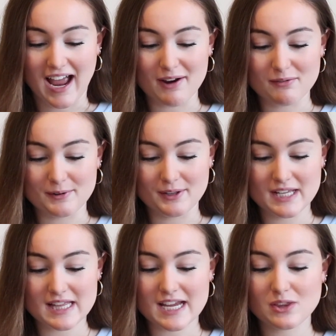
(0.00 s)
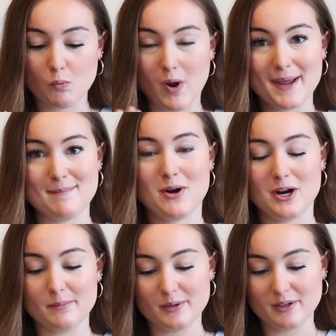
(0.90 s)
I really like the white
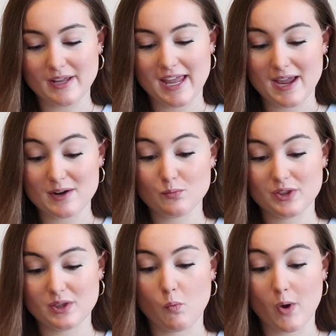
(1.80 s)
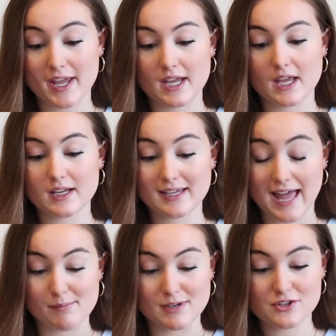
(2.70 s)
marble and with the white
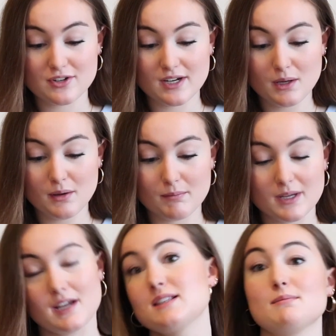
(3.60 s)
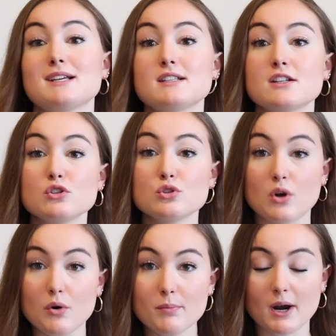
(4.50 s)
cabinetry because it makes it
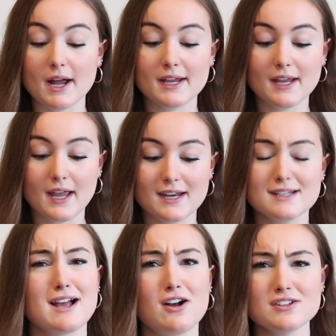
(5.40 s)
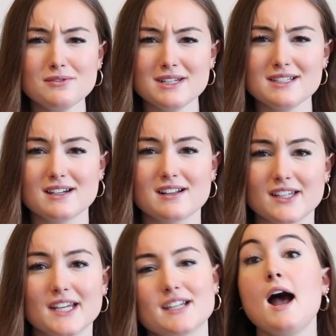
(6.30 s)
so bright and it's also easy to
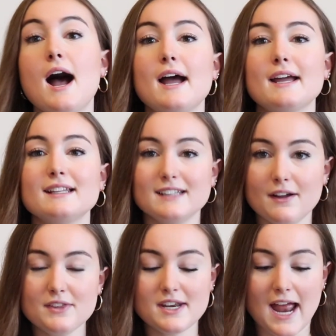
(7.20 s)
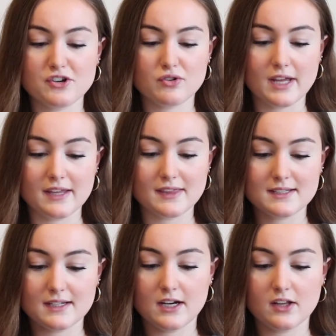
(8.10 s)
clean. I love the natural light
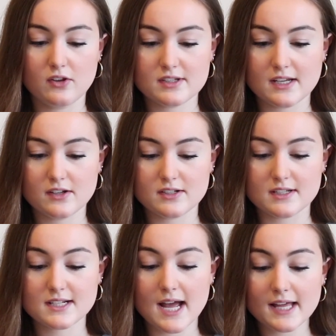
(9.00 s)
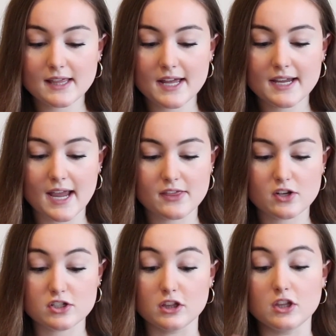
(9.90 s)
that's in here. It looks like there's a skylight and
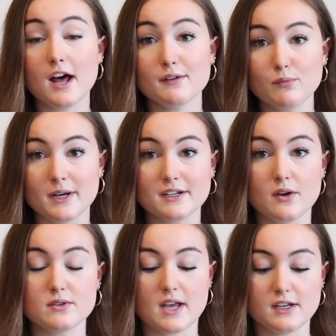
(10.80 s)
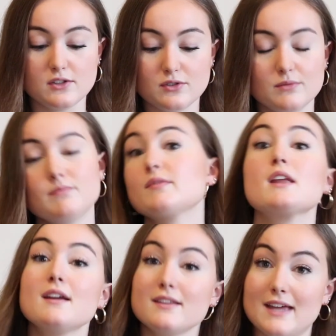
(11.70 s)
there's a lot of windows.
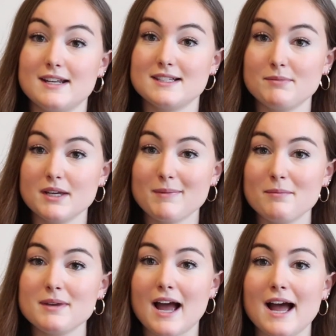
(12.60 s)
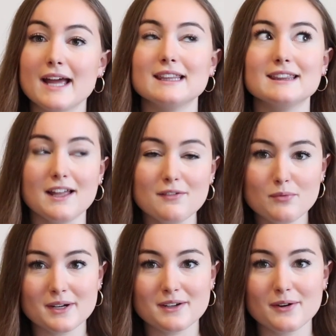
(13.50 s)
That is something about me. I
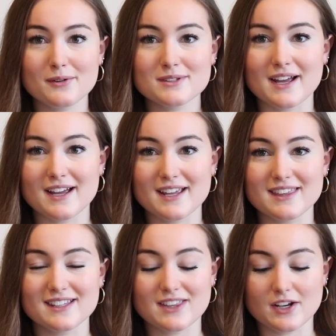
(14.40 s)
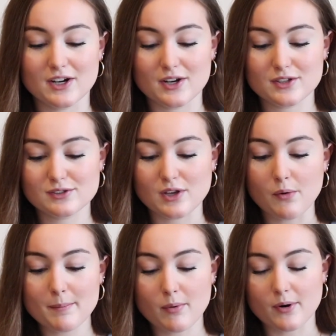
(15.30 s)
love windows. I think they're
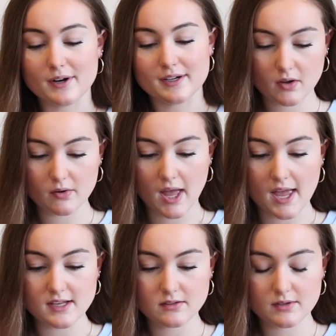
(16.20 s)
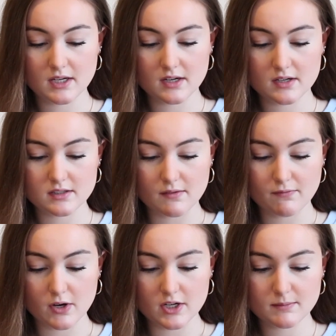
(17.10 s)
so important. Okay, so here's the
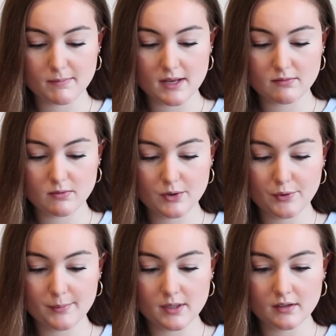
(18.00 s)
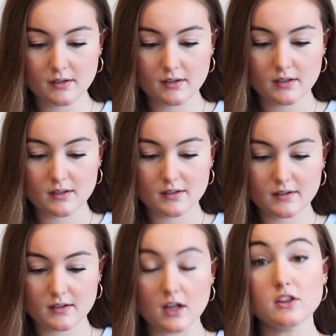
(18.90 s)
first bedroom.
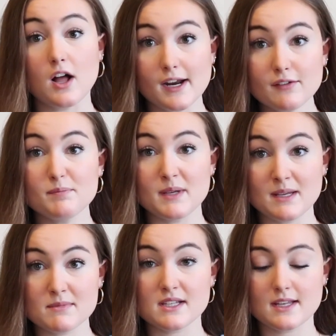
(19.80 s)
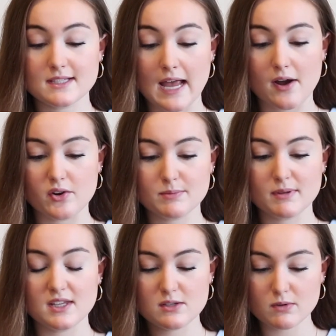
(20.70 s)
A lot of beams in this house,
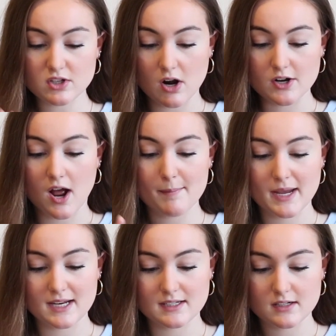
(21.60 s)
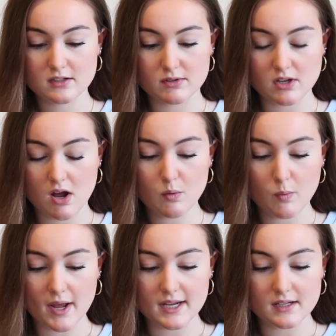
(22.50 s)
but these ones are not painted, so it's all
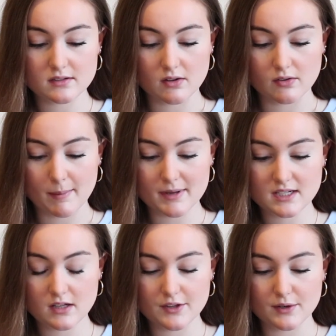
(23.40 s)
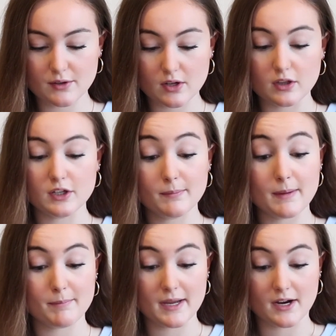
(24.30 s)
white, so that makes it look a little
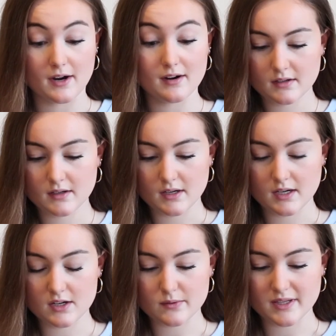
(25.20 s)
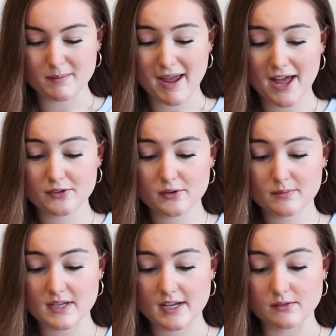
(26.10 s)
bit bigger. And here's one of the
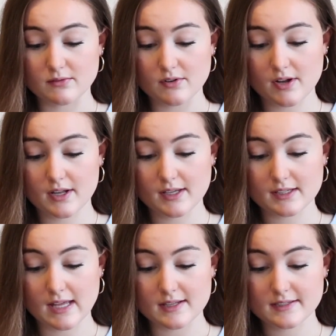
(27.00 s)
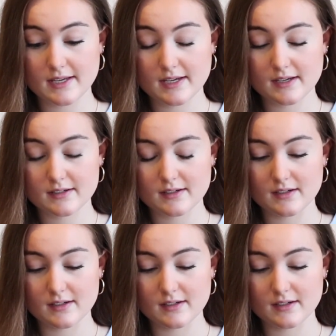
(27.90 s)
bathrooms. I do not like that sink.